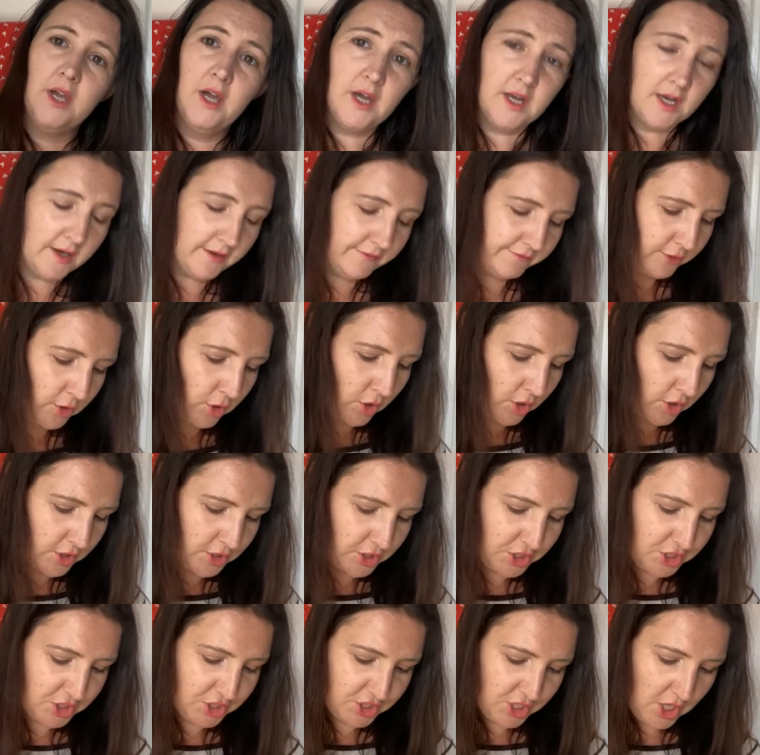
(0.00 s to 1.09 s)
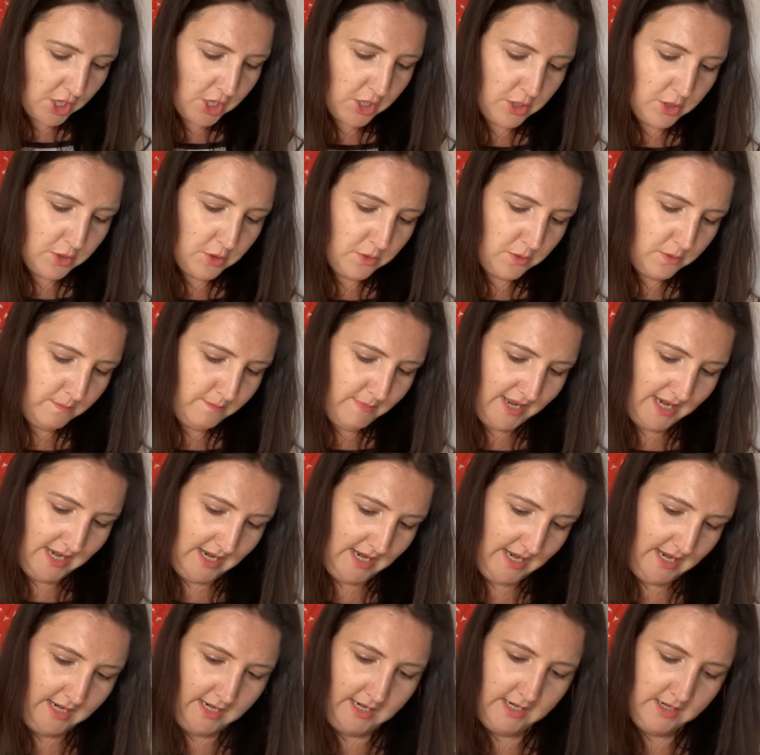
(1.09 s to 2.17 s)
And I've got so
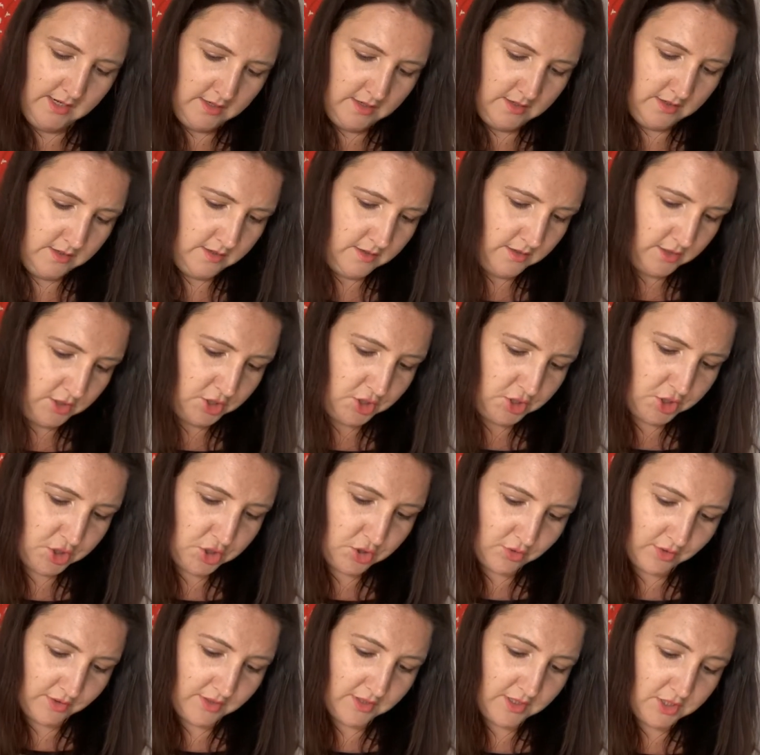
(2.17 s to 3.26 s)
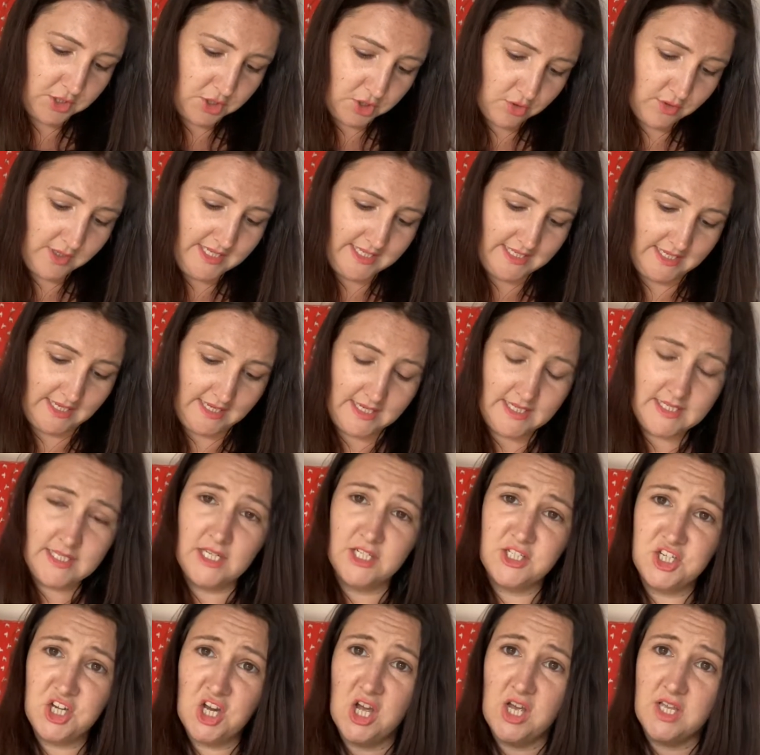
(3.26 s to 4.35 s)
many choices
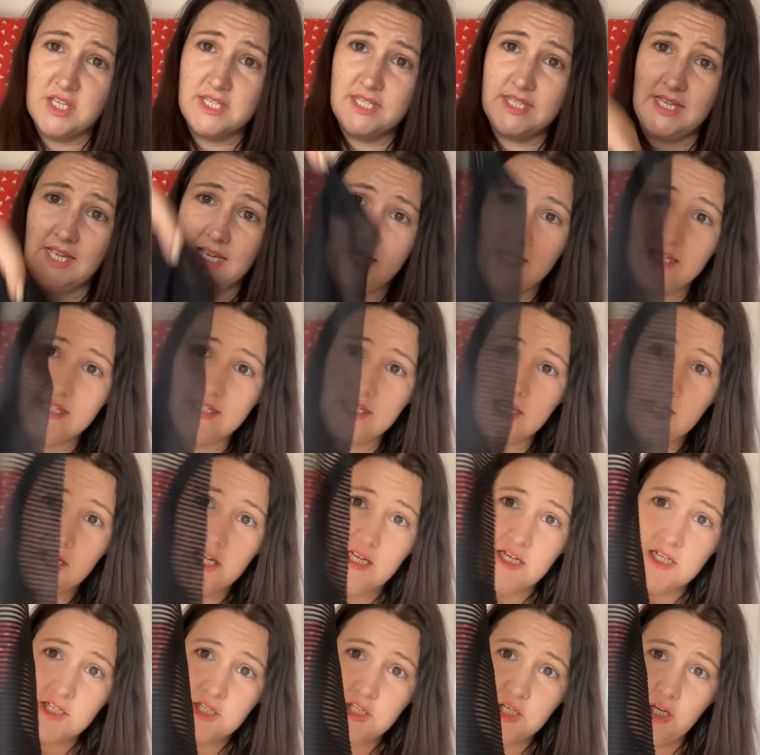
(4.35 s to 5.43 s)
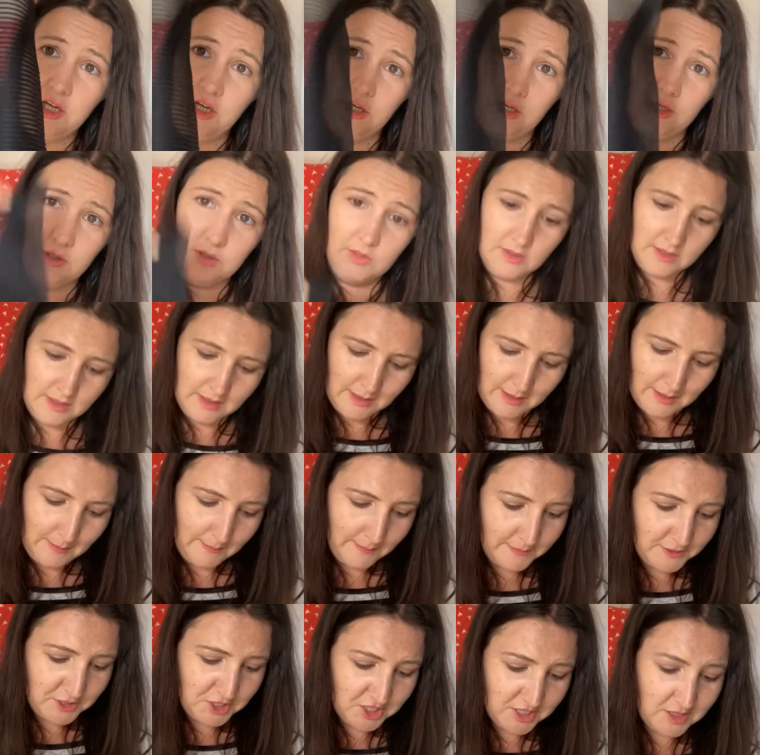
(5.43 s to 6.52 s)
and chances to
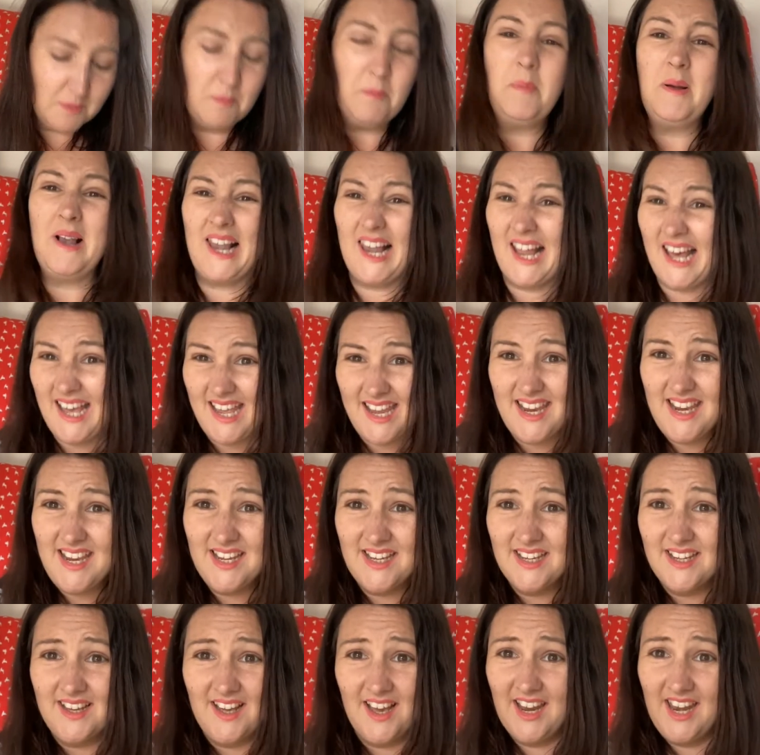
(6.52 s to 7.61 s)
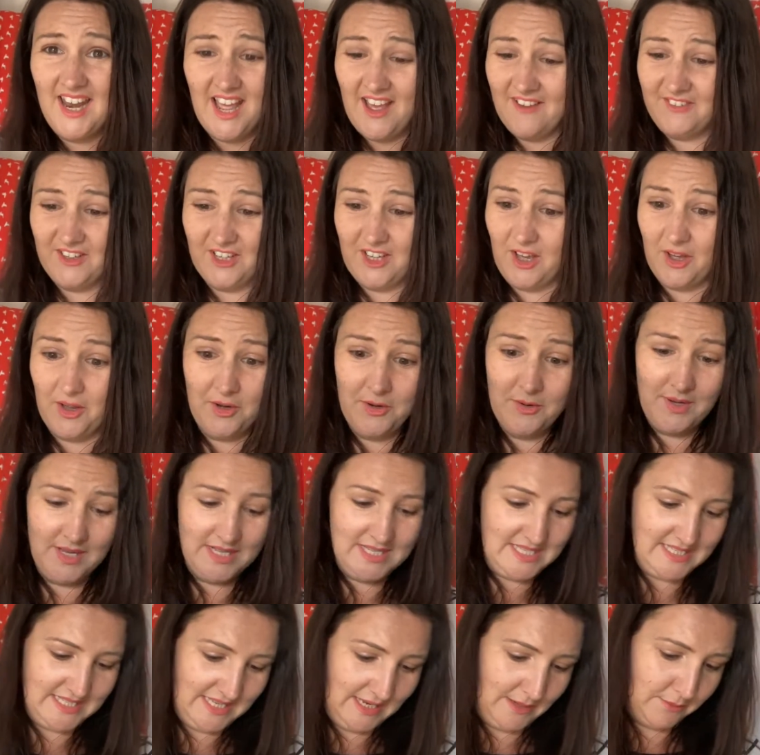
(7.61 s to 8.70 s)
just play and have a go and
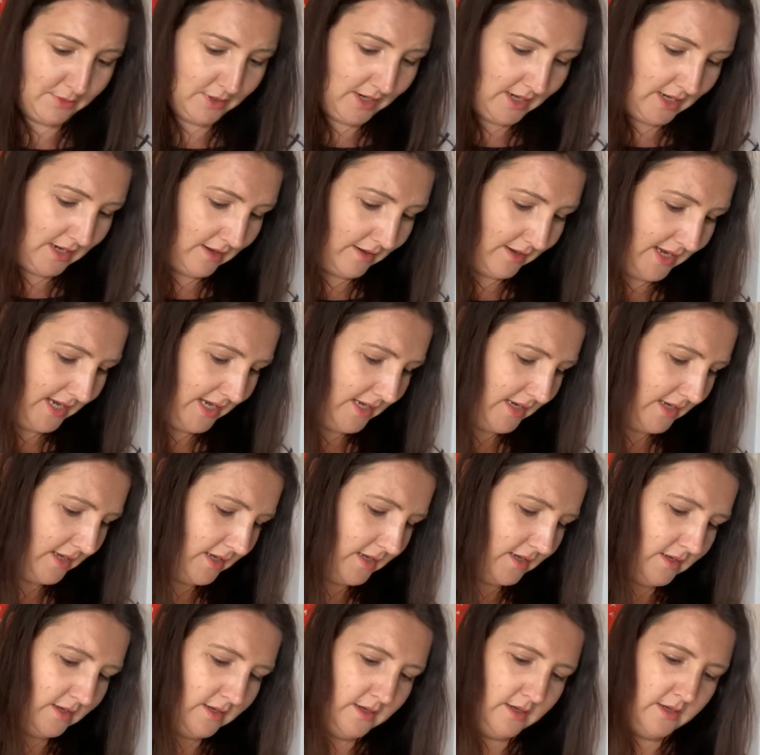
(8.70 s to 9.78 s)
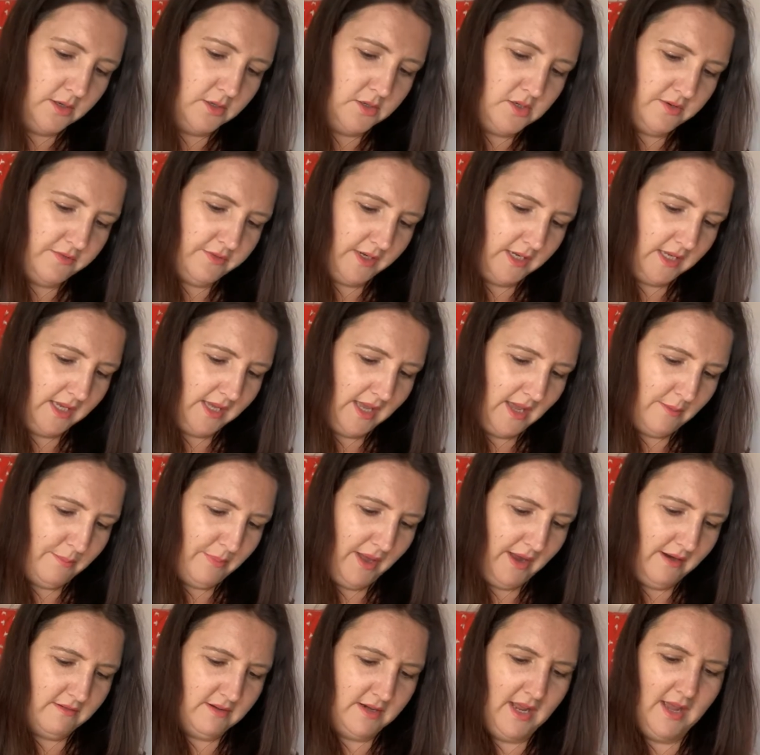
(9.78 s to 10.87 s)
see what I like. I wonder if I could get a
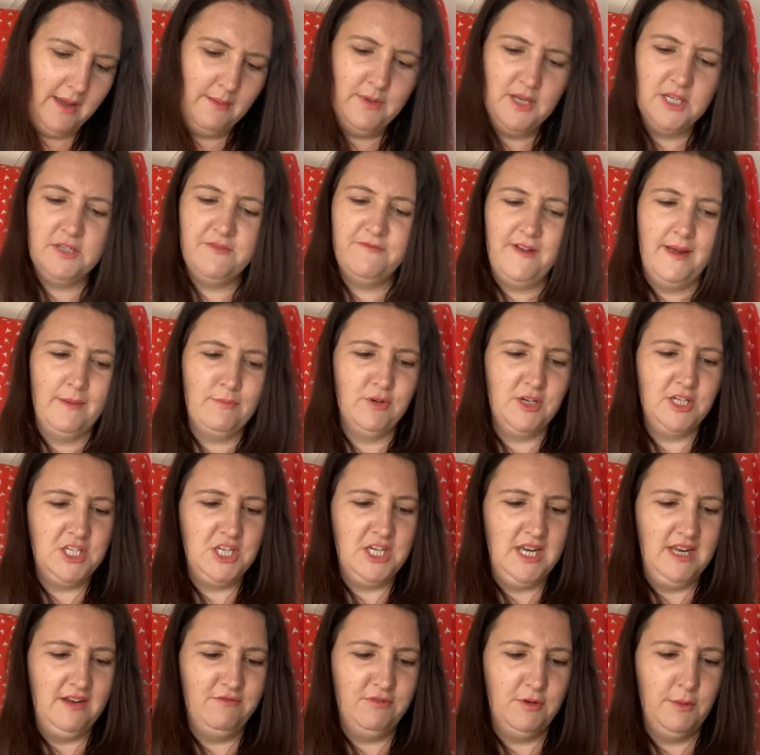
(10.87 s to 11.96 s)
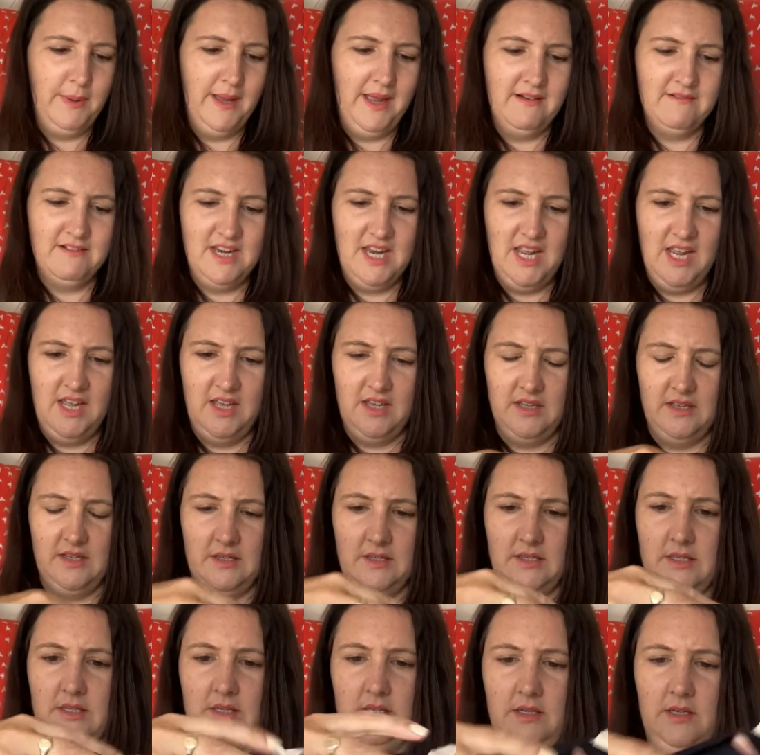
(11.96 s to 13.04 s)
pair of, how much fabric do you need for a pair of
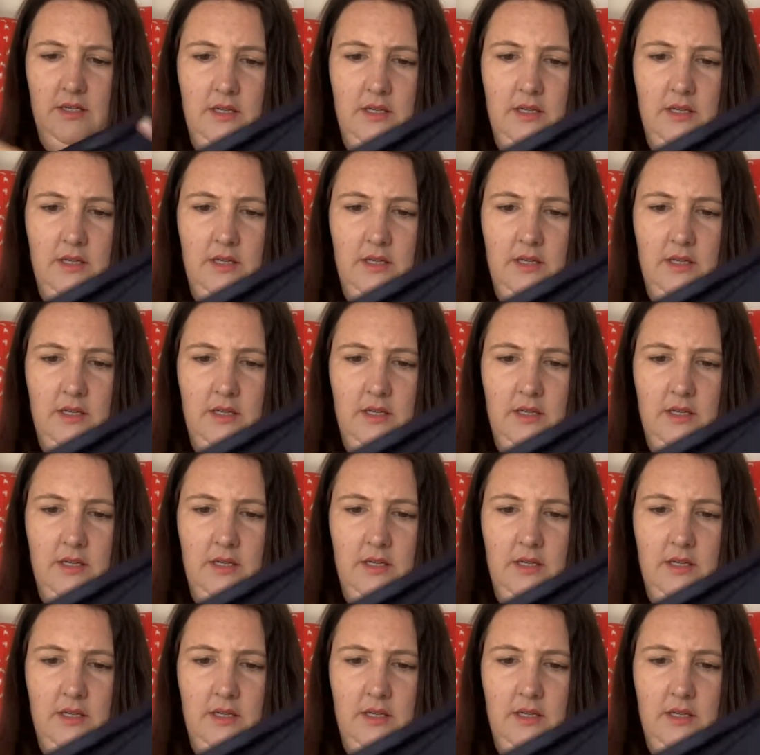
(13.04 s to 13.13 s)
knickers?